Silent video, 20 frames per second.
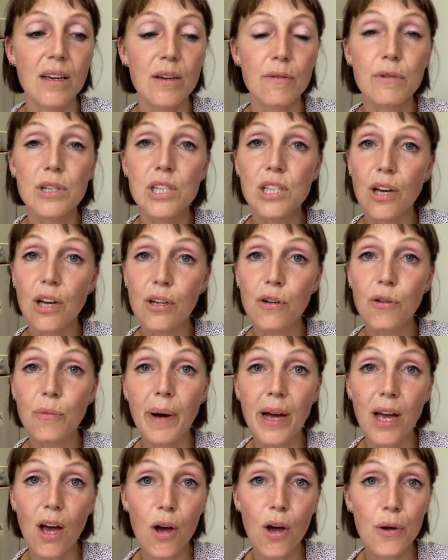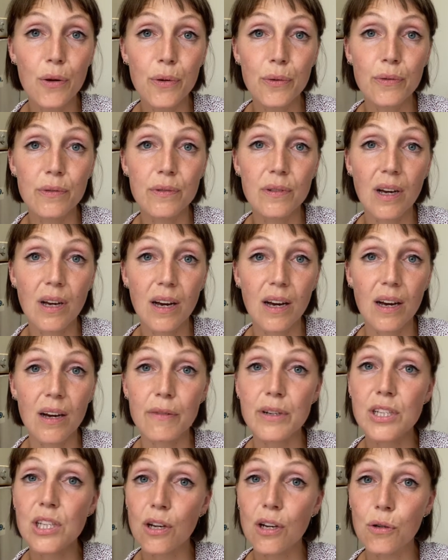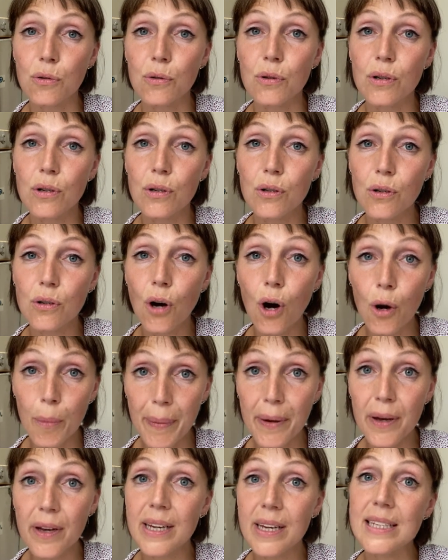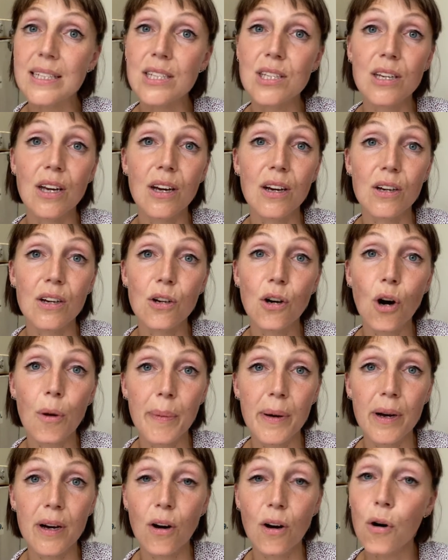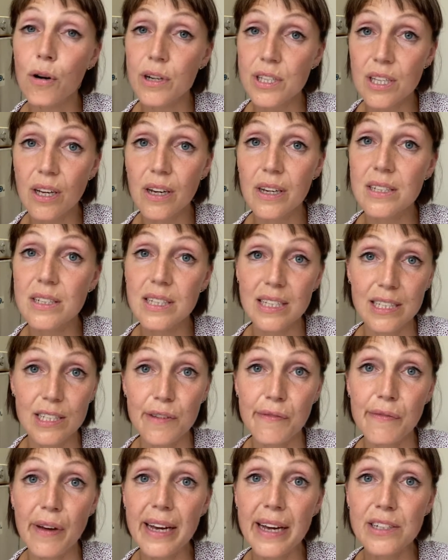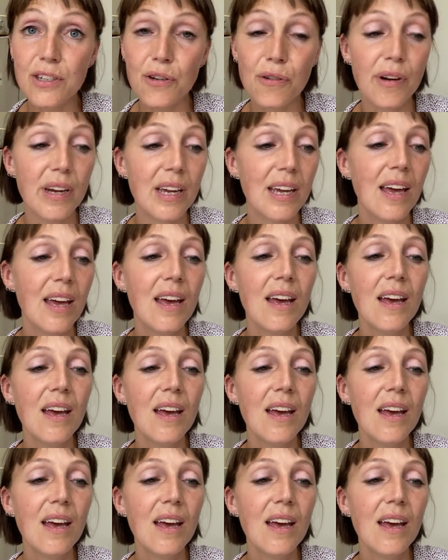recycle my own recycled copper into copper oxide, into verdigris,